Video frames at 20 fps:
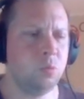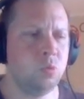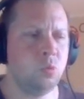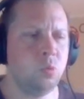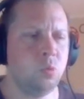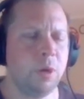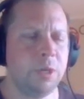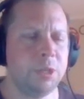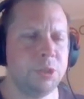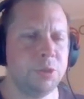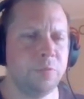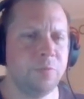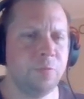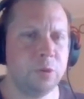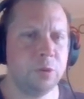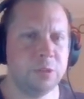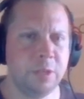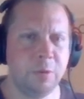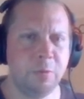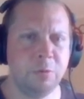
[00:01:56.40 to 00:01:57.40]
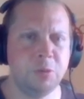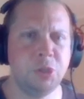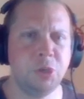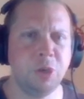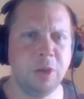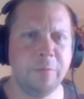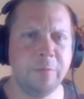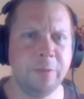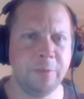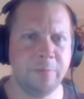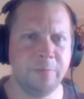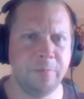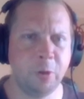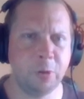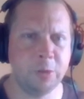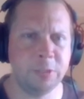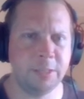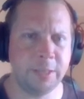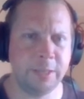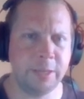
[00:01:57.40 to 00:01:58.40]
Question first. It was Jonathan
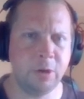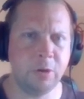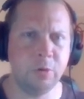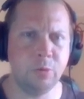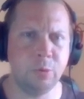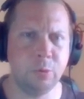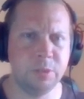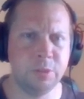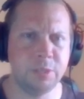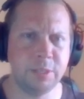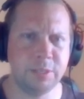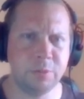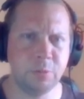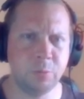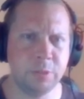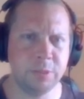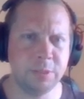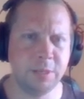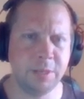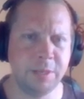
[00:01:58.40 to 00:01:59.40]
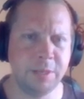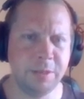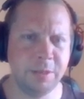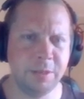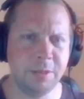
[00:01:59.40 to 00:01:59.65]
Faltz that introduced us, wasn't it?